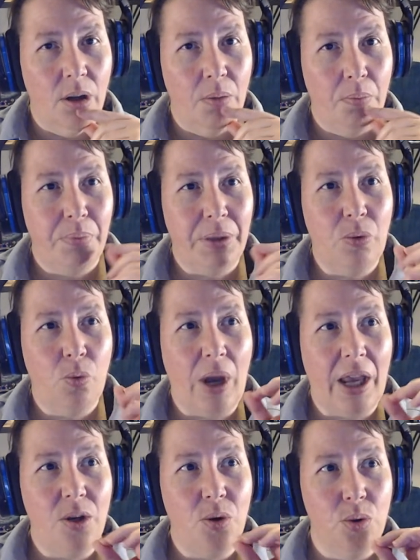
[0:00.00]
be
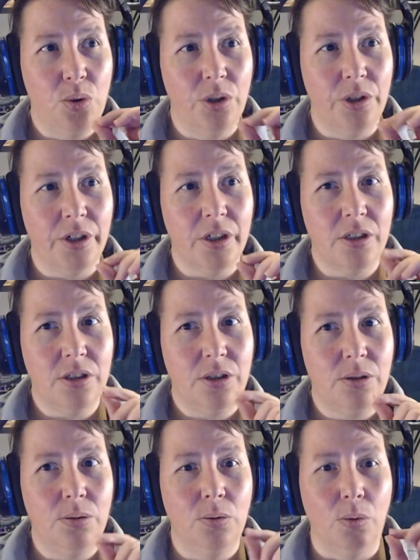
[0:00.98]
way cooler
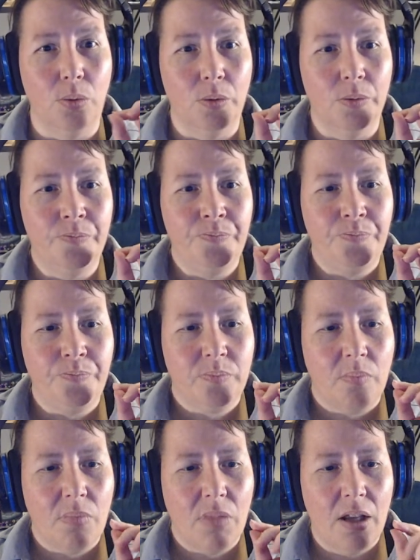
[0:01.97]
to,
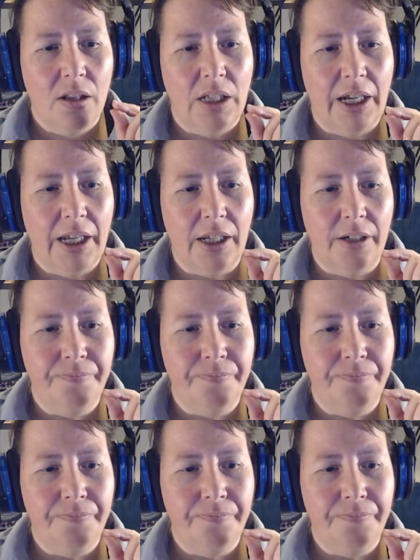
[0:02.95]
like,